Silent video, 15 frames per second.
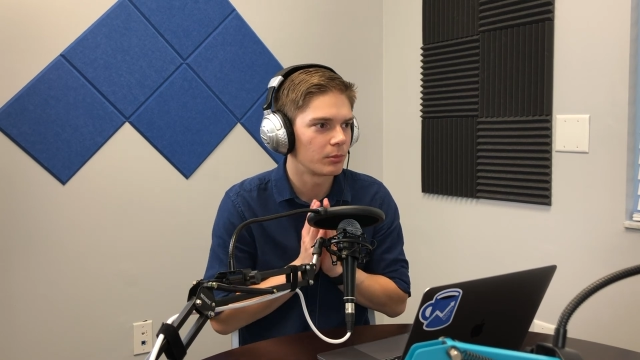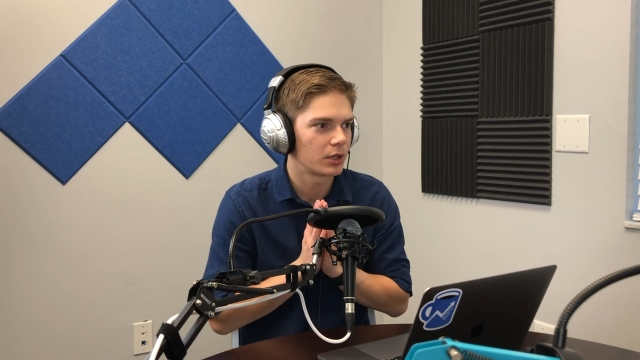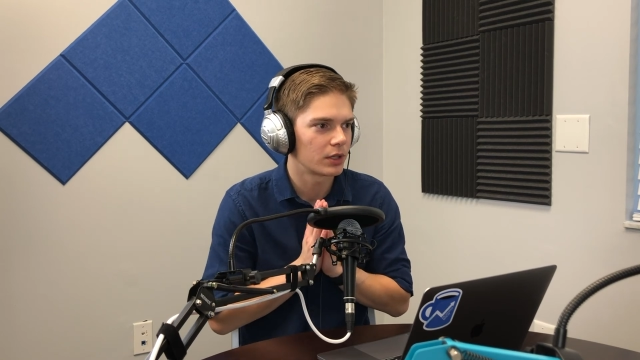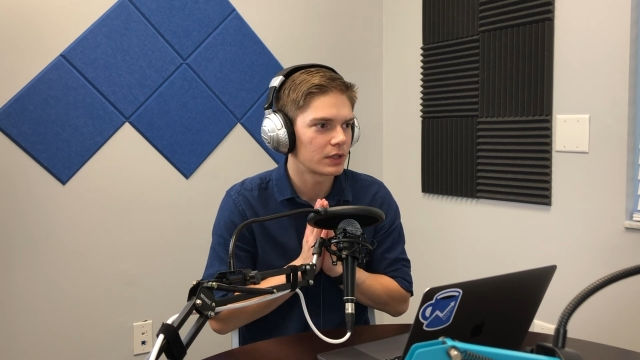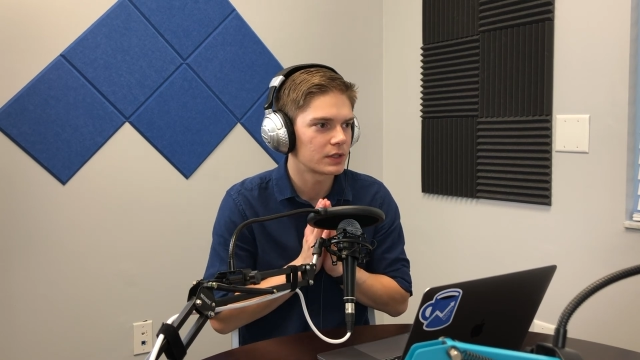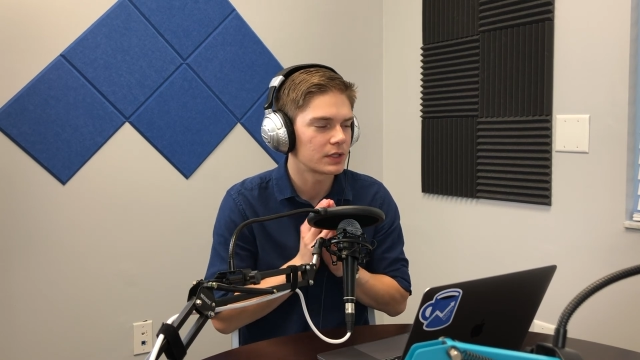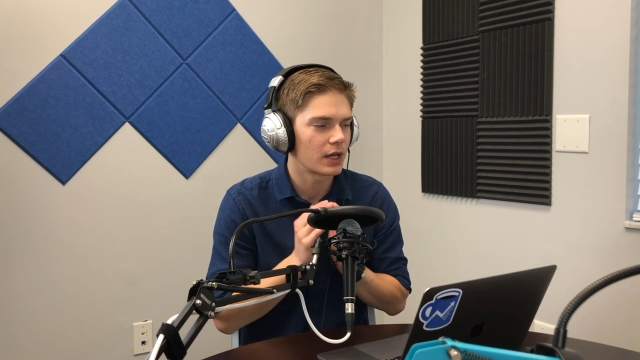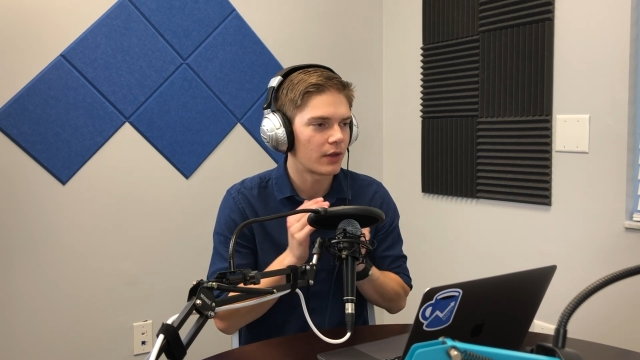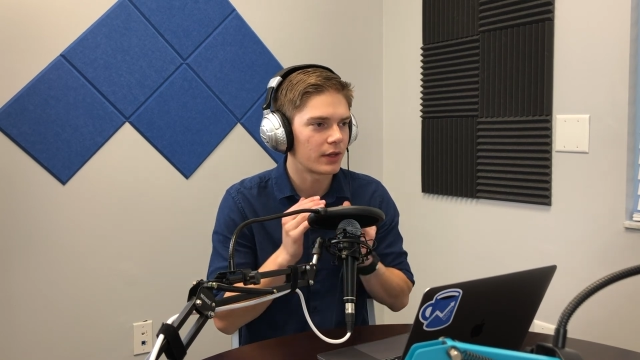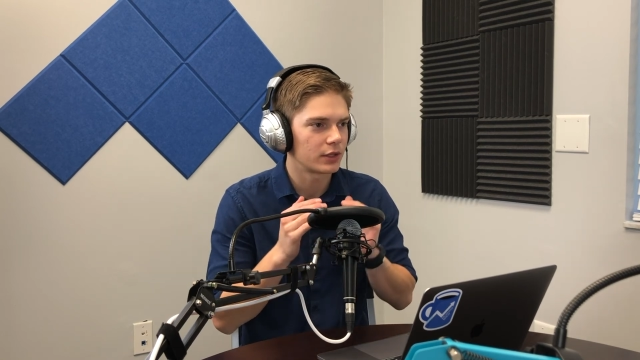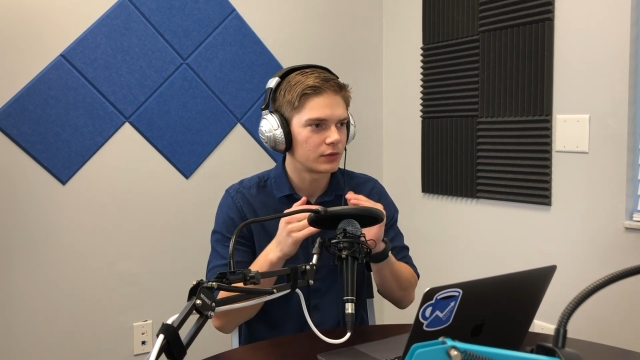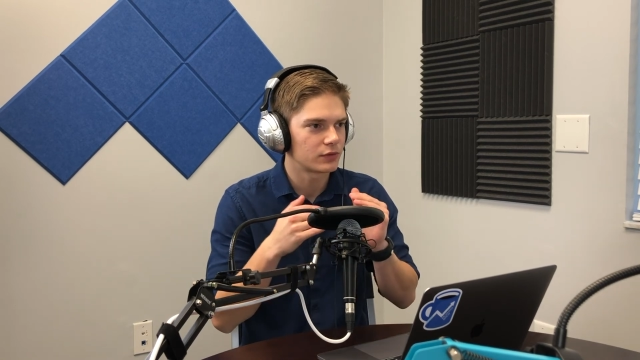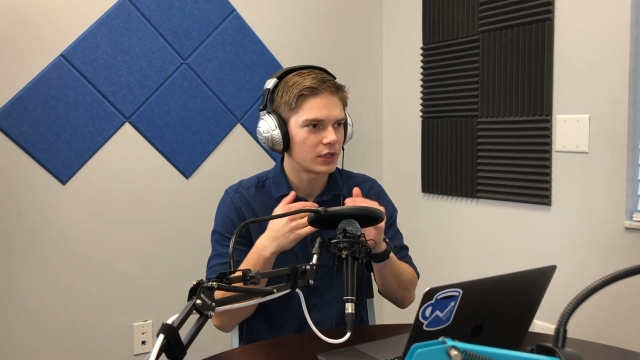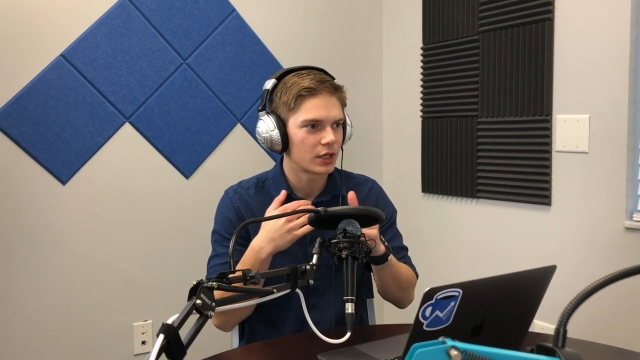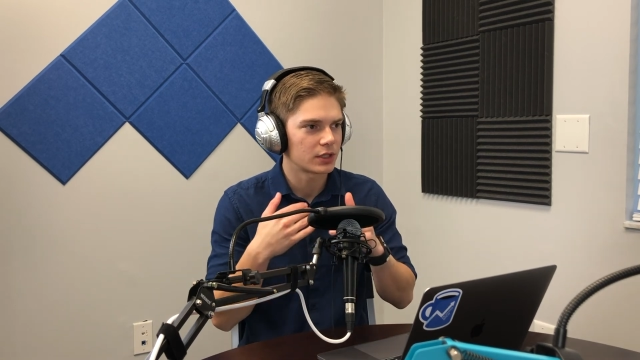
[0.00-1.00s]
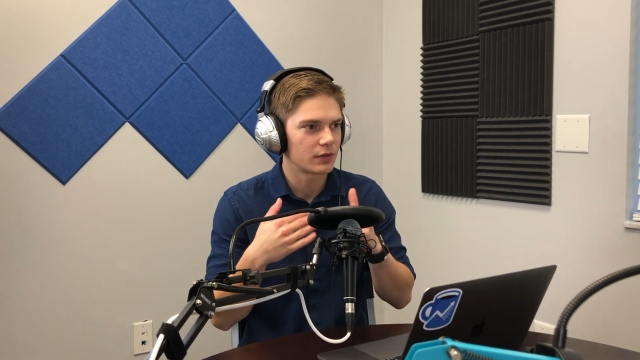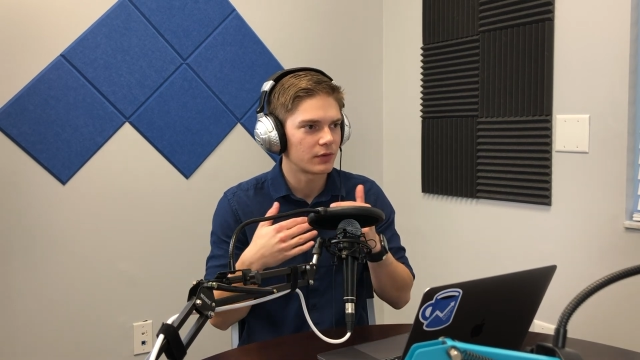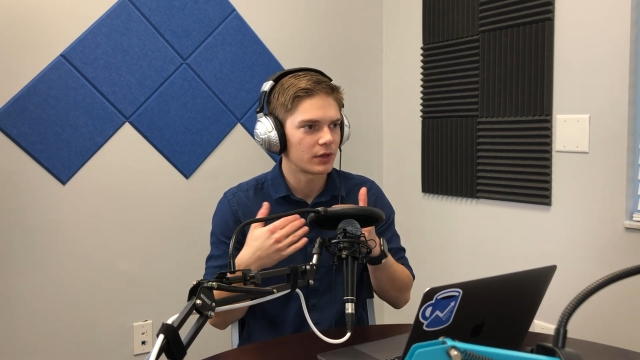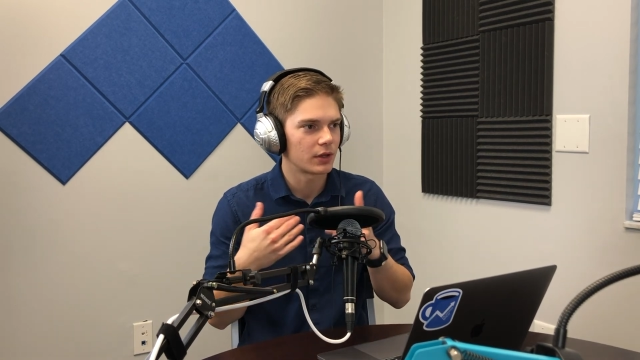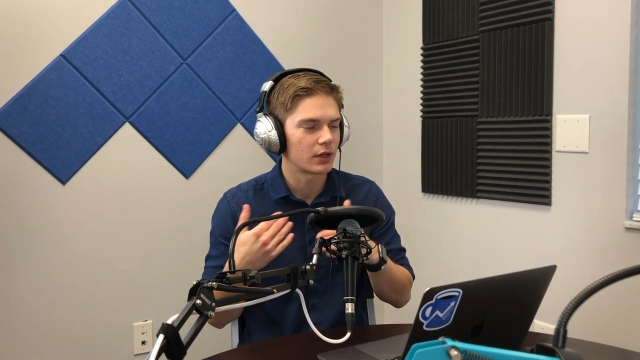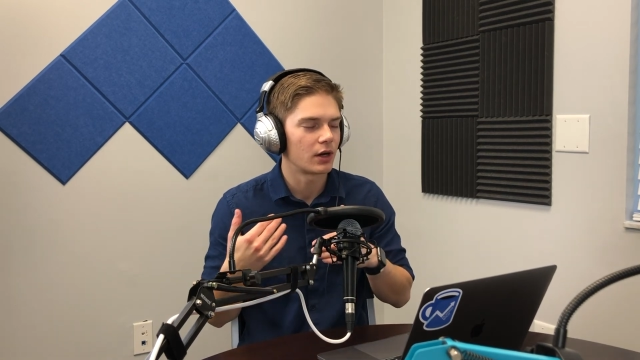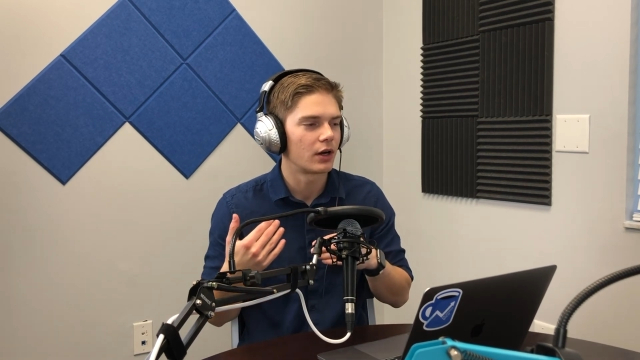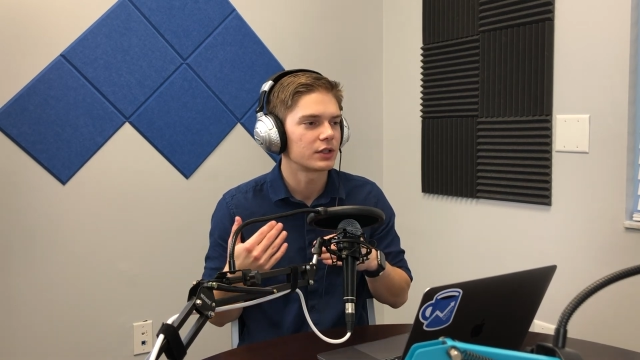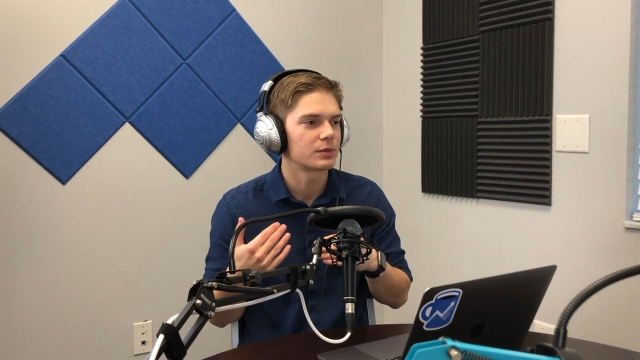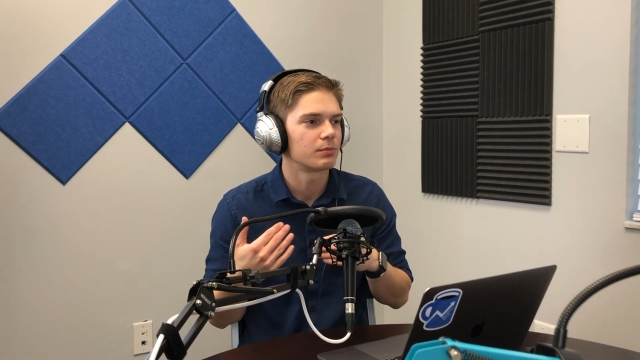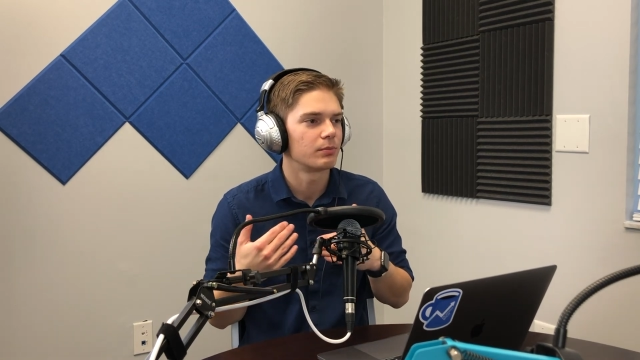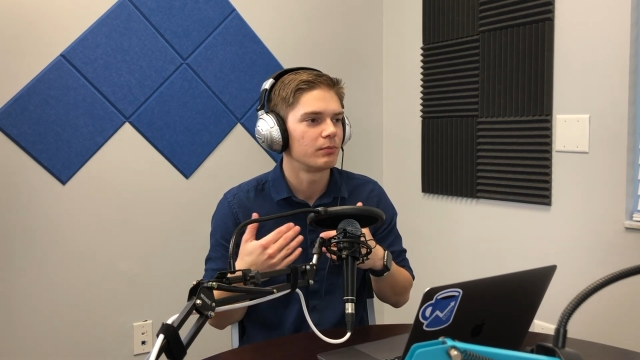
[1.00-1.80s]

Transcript: because now that you checked everything off,